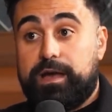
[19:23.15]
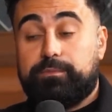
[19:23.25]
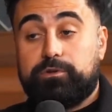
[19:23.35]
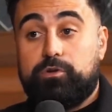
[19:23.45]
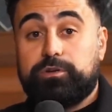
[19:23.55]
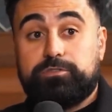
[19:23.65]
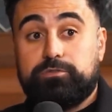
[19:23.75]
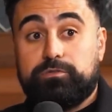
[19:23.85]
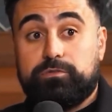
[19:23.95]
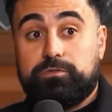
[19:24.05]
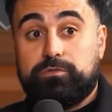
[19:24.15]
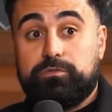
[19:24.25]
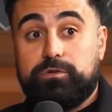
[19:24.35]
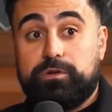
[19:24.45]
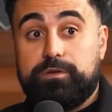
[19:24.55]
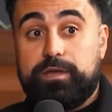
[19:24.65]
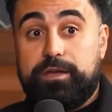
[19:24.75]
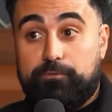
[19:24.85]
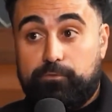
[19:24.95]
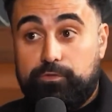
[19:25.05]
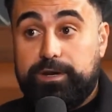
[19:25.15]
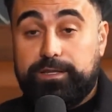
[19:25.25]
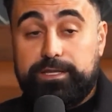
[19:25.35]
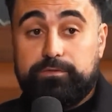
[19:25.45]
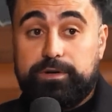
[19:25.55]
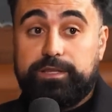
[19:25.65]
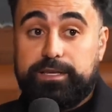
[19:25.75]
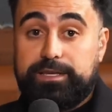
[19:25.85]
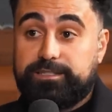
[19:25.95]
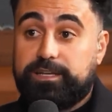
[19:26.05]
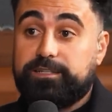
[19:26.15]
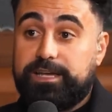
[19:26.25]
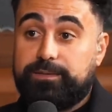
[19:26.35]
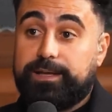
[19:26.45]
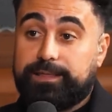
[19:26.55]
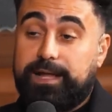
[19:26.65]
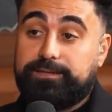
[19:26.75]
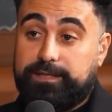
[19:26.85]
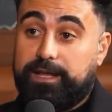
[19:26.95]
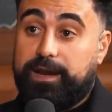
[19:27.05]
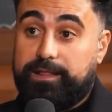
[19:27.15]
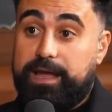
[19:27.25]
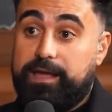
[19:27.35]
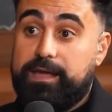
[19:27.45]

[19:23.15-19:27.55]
I'm going to really, it's going to take me a lot to get out of that.